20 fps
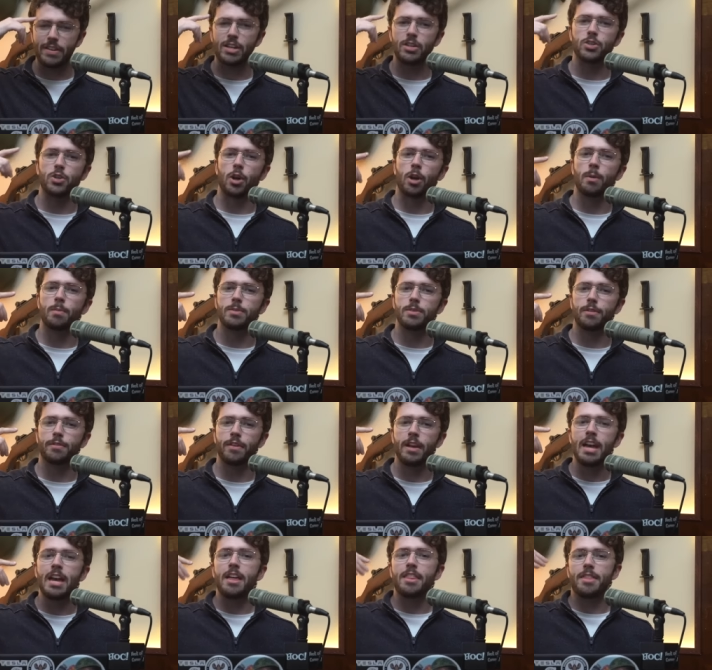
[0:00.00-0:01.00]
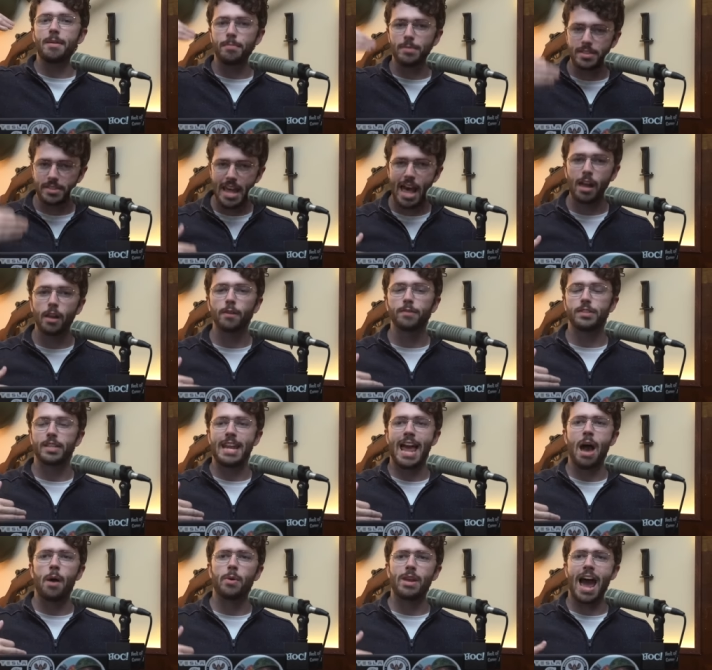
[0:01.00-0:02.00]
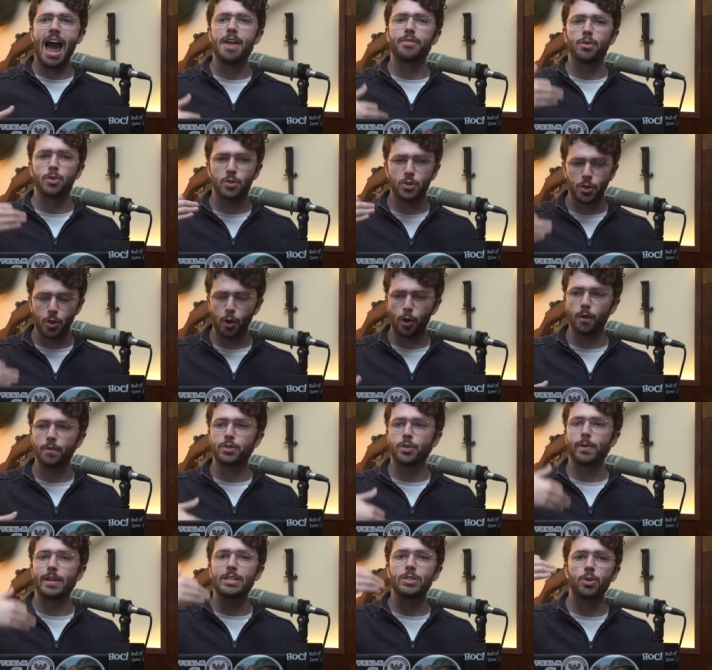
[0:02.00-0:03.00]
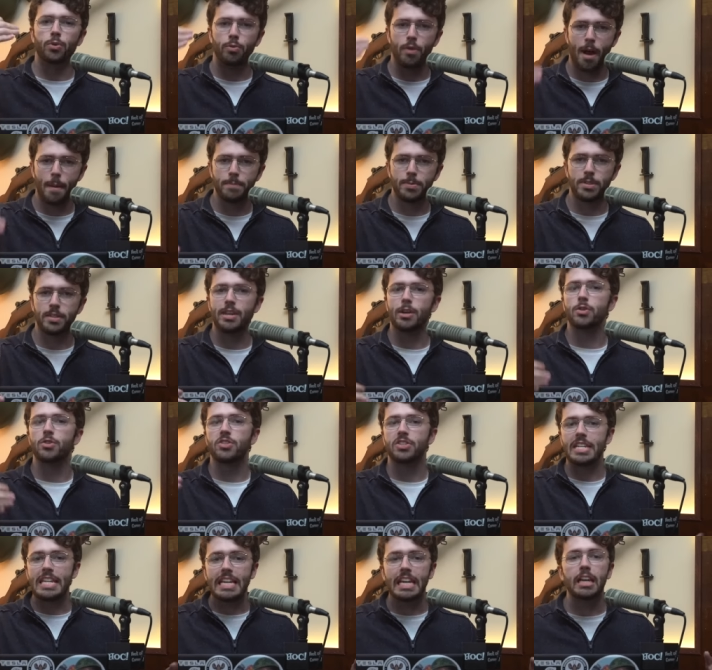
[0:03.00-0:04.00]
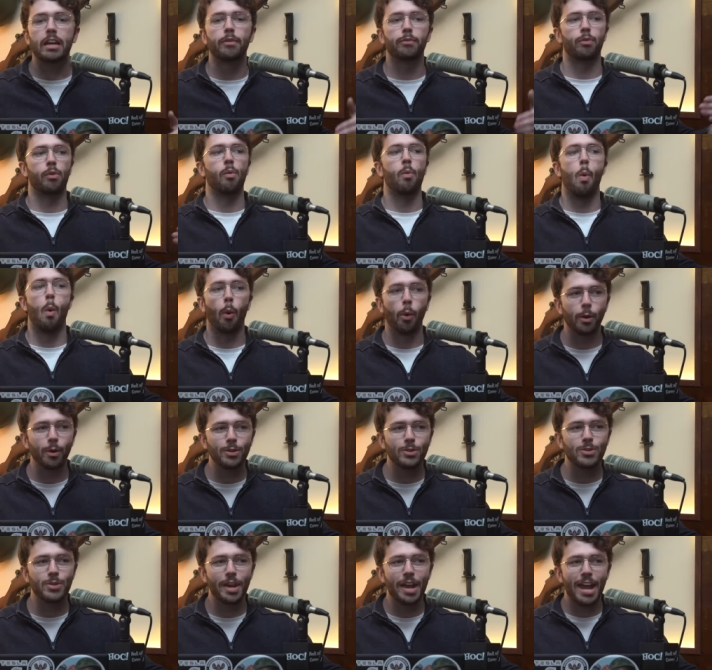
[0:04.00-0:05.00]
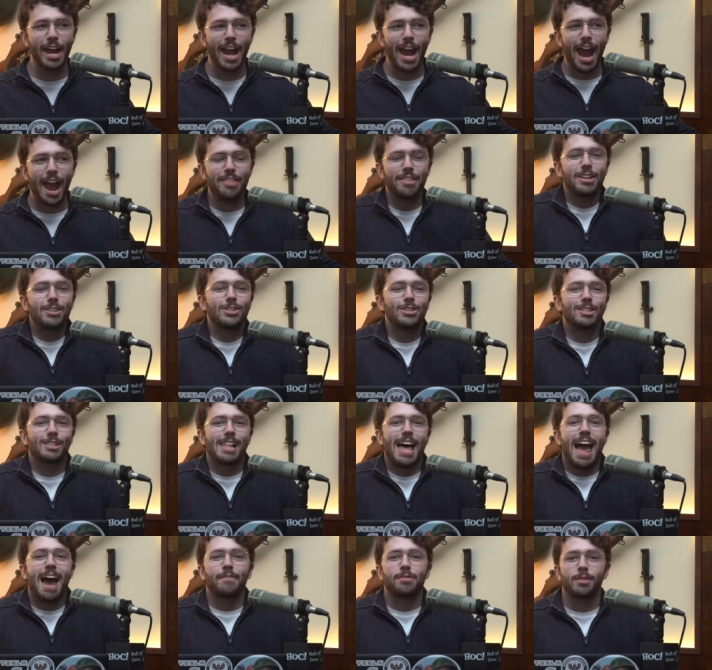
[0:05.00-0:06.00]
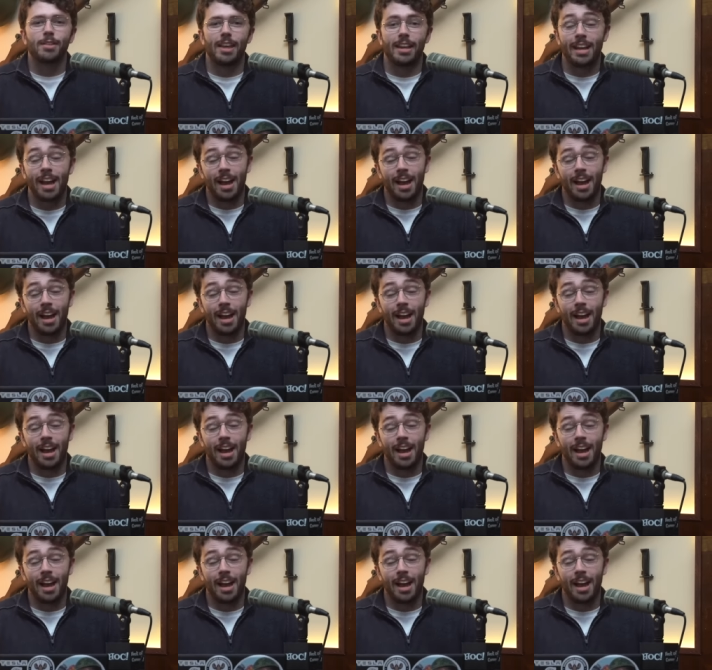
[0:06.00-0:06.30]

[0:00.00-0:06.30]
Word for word: it in terms of themselves and how it either serves or interrupts their seeking of rewards and they just laugh they're like